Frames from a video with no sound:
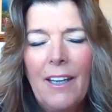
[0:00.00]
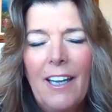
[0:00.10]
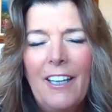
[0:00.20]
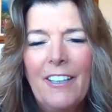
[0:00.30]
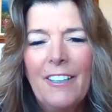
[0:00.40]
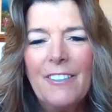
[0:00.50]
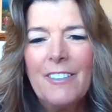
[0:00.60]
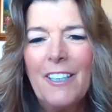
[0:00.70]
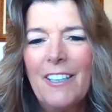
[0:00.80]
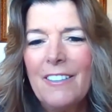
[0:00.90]
Right. And
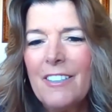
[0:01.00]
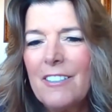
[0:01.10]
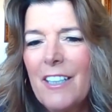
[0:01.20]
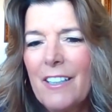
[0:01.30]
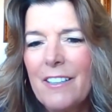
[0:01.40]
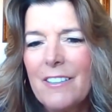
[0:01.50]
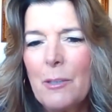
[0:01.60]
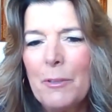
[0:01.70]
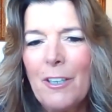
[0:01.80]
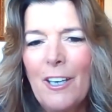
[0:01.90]
uh, just like a
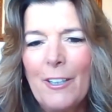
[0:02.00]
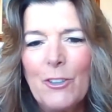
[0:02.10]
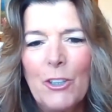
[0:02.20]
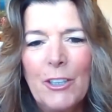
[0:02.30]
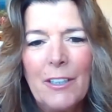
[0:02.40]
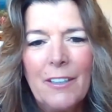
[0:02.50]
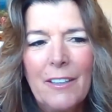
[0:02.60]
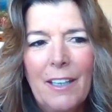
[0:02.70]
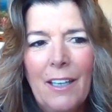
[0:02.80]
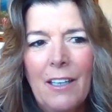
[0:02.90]
seminar I took
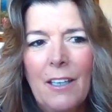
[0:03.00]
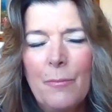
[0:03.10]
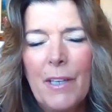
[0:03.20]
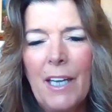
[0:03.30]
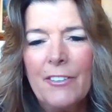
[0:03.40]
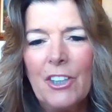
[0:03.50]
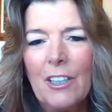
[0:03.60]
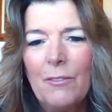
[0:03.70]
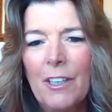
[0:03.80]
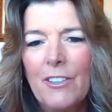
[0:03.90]
um, at the
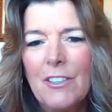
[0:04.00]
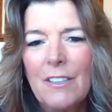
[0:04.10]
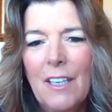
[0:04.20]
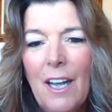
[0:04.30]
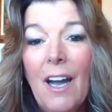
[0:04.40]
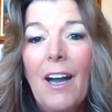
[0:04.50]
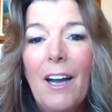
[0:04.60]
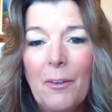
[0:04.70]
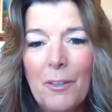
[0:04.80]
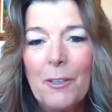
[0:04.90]
convention,
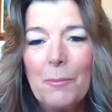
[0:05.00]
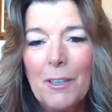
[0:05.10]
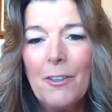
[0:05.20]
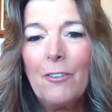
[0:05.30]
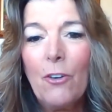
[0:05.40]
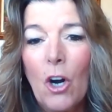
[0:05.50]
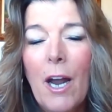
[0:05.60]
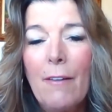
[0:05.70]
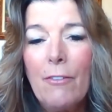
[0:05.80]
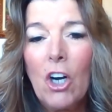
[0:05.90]
I want to be their
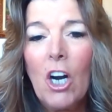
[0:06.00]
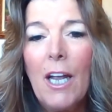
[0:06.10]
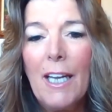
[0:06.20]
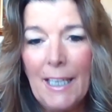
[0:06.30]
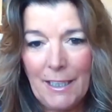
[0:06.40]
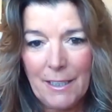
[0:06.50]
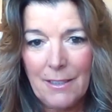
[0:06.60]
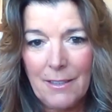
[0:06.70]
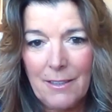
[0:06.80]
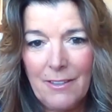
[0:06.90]
forever
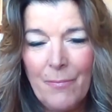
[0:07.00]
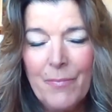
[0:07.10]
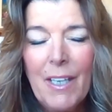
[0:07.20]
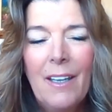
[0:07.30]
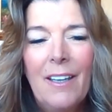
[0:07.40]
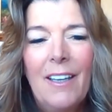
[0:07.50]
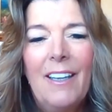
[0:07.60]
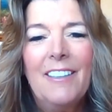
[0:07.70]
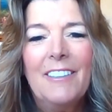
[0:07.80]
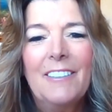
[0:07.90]
agent. Right.
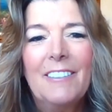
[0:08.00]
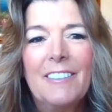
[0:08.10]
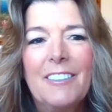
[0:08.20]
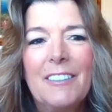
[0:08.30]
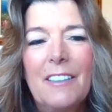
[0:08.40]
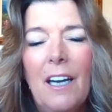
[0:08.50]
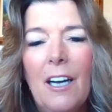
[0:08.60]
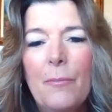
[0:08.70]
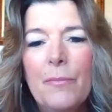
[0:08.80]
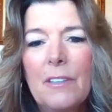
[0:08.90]
And
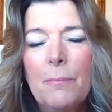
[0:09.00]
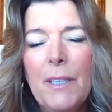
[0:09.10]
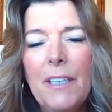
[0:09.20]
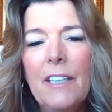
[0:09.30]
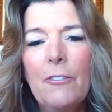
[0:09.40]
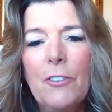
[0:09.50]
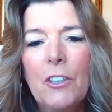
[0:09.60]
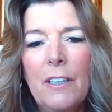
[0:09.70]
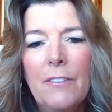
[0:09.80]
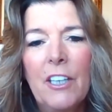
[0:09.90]
um, being that
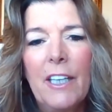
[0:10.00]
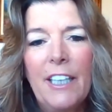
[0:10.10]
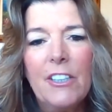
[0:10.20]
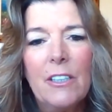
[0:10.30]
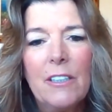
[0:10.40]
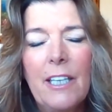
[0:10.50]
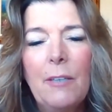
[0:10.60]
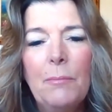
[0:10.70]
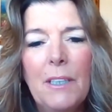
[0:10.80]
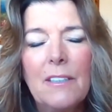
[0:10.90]
forever agent,
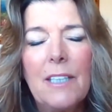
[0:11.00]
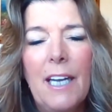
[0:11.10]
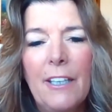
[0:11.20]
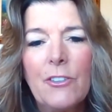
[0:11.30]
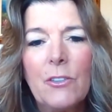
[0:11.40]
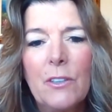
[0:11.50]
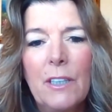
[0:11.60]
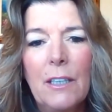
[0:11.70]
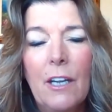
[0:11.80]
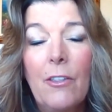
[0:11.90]
that means
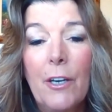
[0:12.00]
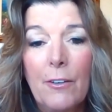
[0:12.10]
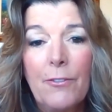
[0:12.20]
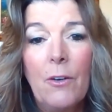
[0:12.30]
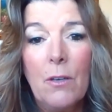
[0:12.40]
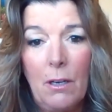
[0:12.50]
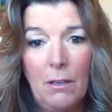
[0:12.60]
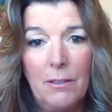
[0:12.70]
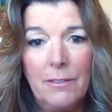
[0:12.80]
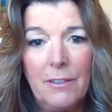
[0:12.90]
answering their phone
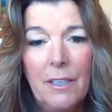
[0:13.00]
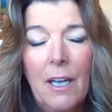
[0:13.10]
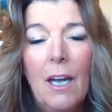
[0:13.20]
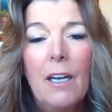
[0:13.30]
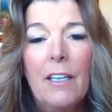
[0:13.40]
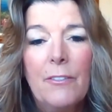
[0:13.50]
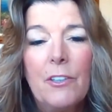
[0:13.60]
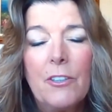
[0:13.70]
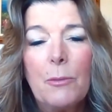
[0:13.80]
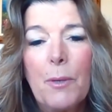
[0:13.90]
calls if yeah.
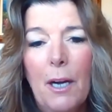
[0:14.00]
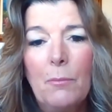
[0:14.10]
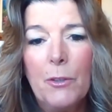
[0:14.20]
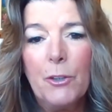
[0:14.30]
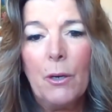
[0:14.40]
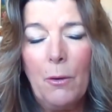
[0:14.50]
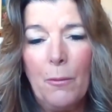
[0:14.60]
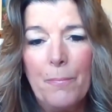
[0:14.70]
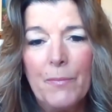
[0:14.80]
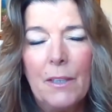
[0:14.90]
there's a problem with their
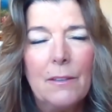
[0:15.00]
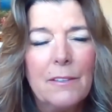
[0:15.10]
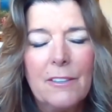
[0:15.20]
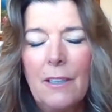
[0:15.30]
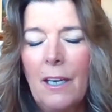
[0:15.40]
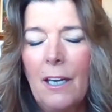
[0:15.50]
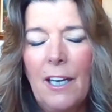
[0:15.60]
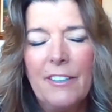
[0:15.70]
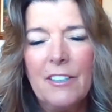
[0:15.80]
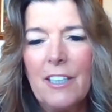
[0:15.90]
home. And uh,
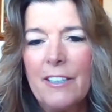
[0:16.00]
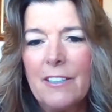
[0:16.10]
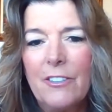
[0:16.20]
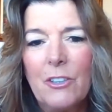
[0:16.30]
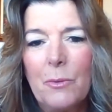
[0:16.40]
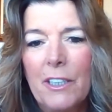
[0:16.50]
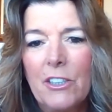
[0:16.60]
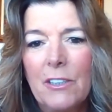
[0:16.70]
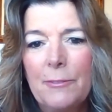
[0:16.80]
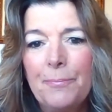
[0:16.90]
I just had a
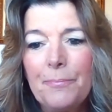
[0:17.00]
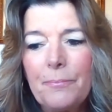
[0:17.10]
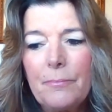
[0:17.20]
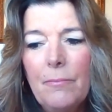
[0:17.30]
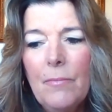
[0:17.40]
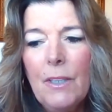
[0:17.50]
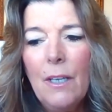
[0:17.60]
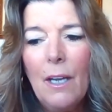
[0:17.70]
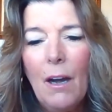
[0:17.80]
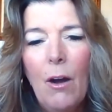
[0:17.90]
situation
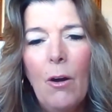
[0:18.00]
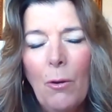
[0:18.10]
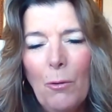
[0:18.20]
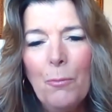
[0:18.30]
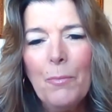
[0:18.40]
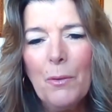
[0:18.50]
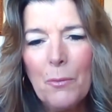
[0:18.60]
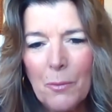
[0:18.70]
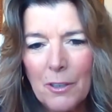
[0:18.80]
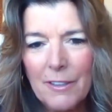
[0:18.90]
home
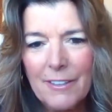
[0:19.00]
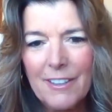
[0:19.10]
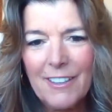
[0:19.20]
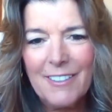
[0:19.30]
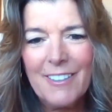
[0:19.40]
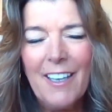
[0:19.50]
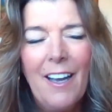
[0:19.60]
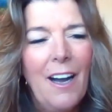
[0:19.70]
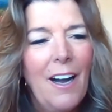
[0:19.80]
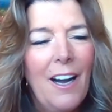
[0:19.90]
warranties.
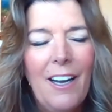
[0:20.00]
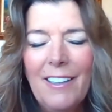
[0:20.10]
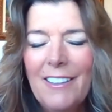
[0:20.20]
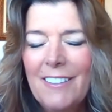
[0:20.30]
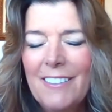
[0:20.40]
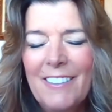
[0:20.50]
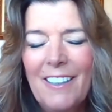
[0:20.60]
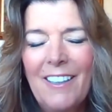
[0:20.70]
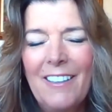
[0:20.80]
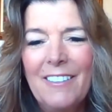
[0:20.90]
I
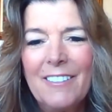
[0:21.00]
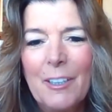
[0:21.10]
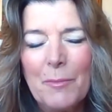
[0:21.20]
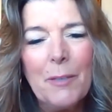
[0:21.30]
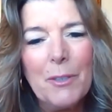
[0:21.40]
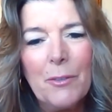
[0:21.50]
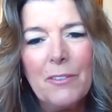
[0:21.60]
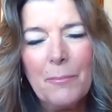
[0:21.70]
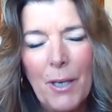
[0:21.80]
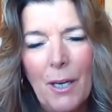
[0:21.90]
sometimes
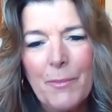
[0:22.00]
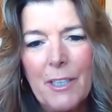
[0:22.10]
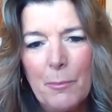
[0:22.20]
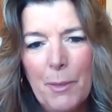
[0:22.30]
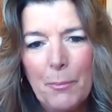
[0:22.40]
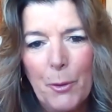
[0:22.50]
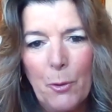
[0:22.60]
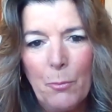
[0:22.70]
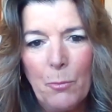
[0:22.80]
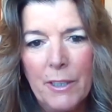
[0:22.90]
problems come up with
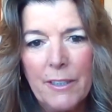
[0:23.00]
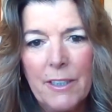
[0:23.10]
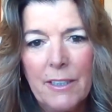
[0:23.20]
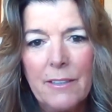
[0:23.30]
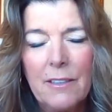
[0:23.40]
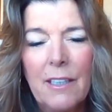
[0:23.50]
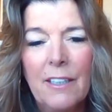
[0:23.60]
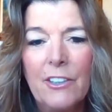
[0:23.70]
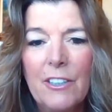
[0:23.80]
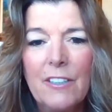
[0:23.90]
home warranties.
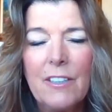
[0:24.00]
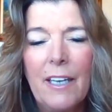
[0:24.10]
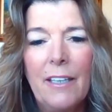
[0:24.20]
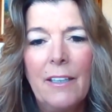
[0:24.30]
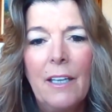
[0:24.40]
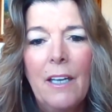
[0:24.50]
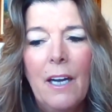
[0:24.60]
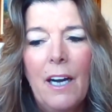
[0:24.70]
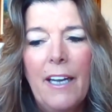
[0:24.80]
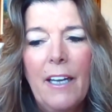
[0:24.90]
Thank goodness I
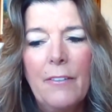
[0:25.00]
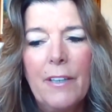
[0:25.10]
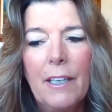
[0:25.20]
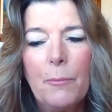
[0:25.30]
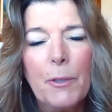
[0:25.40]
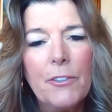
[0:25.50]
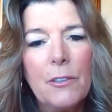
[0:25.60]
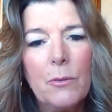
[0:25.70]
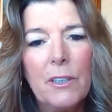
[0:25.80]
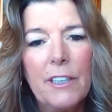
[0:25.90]
I have a
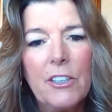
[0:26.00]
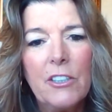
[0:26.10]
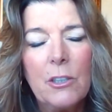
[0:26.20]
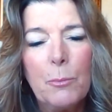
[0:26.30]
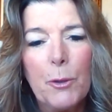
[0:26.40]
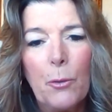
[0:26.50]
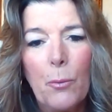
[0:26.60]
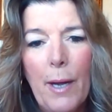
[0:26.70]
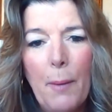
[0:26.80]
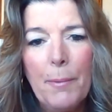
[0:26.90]
personal relationship with a
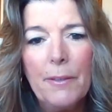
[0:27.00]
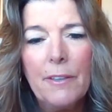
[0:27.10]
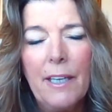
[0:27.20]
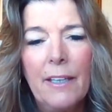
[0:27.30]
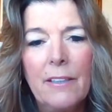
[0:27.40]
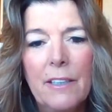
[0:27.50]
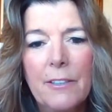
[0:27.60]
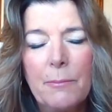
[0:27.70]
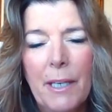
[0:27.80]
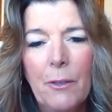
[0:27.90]
rep that
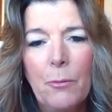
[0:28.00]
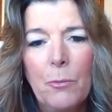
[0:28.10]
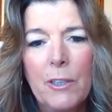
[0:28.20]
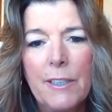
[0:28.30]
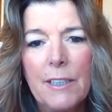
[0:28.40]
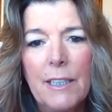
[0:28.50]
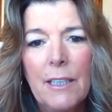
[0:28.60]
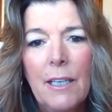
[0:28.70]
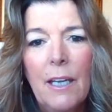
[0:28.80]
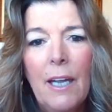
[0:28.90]
does my home warranty,